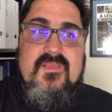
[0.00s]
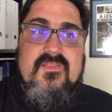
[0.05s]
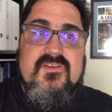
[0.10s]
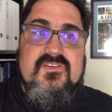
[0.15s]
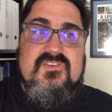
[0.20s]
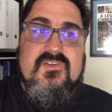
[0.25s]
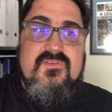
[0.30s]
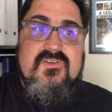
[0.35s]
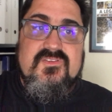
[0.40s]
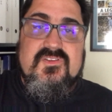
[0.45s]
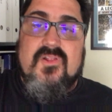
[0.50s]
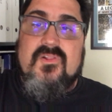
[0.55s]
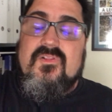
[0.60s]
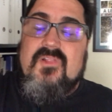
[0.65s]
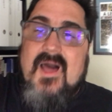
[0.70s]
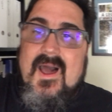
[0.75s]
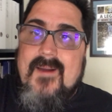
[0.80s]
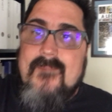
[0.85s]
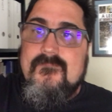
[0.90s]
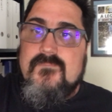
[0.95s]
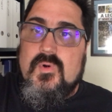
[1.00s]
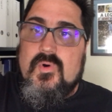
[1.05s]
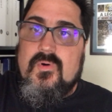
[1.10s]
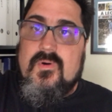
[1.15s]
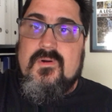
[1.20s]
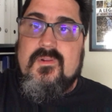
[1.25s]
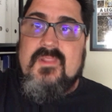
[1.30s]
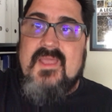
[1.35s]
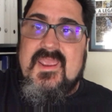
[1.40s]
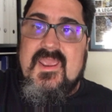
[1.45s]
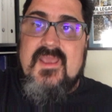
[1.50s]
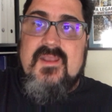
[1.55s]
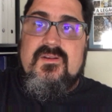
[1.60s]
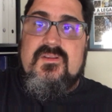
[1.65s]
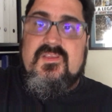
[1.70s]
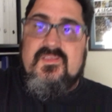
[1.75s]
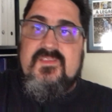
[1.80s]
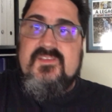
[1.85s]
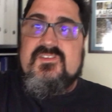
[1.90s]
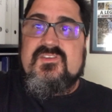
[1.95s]
and there's a lot more
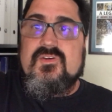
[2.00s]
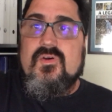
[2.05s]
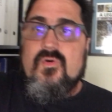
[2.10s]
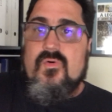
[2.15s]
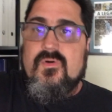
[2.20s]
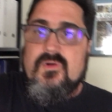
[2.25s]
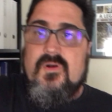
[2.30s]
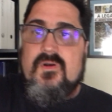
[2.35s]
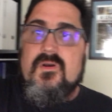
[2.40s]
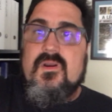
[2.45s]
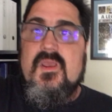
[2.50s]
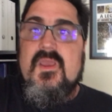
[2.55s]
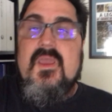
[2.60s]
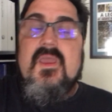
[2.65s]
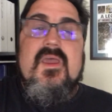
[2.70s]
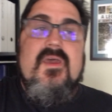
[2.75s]
land to this corner